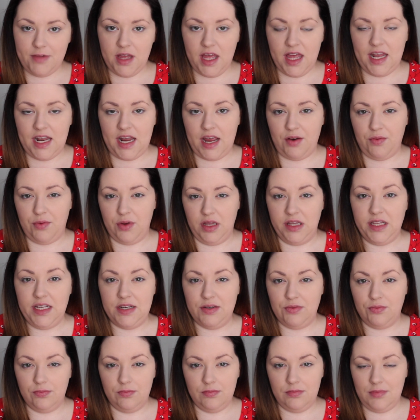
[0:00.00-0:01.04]
and I
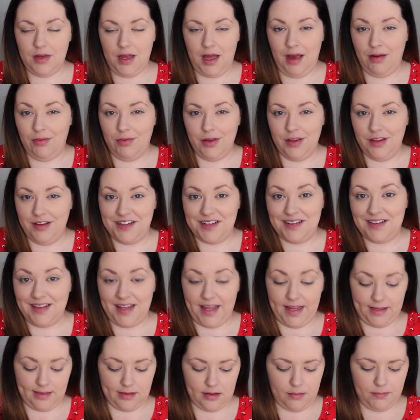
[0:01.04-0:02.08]
really didn't
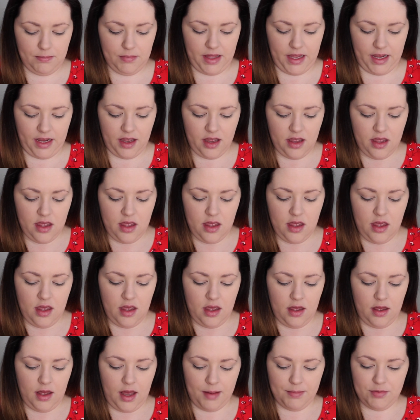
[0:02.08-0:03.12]
like them. Like,
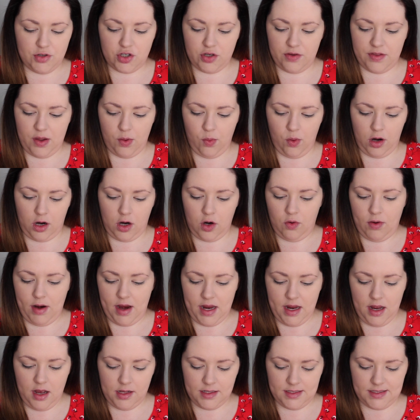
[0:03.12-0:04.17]
I'm sure they work
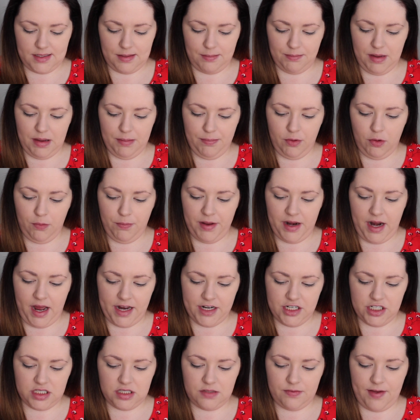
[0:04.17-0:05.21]
great on some people, but I
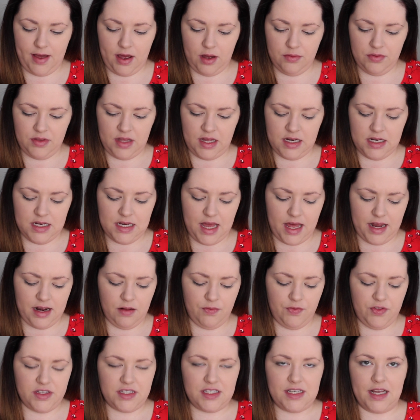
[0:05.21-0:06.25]
just found that none
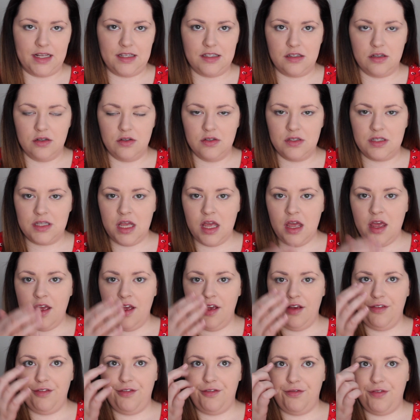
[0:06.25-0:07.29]
of the stencils
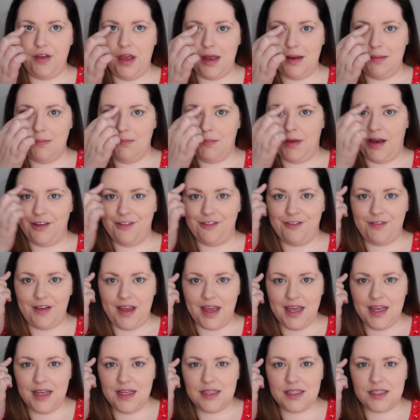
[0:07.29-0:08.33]
fit my
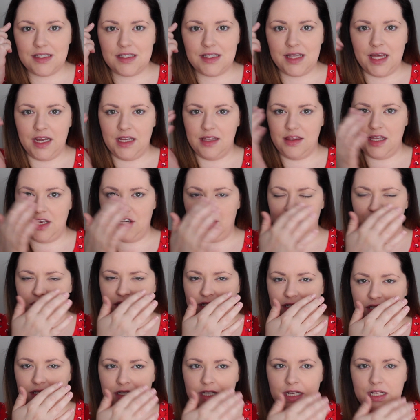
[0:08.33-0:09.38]
face. Like, they
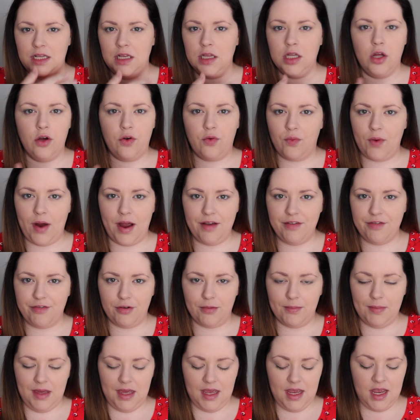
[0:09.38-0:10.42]
just didn't look right for
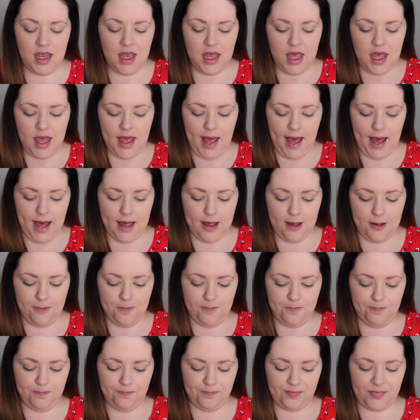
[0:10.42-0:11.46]
me.
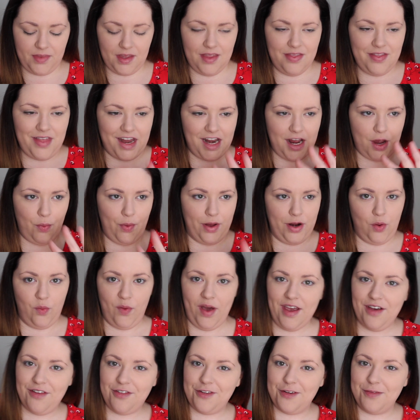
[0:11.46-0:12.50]
Then I went
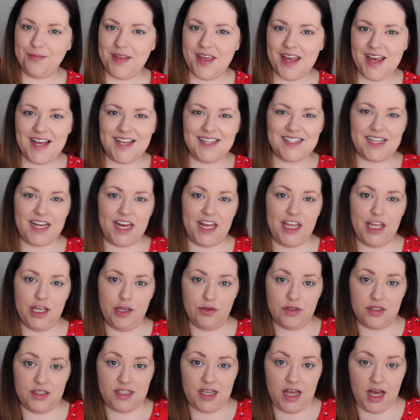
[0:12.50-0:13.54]
away from this and I
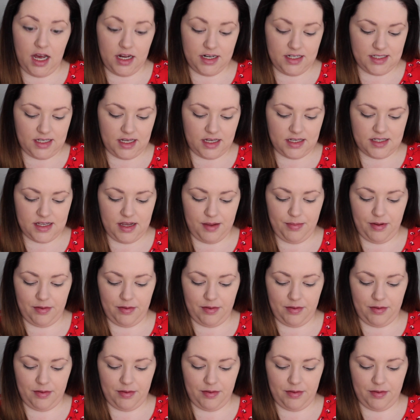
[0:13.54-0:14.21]
used Anastasia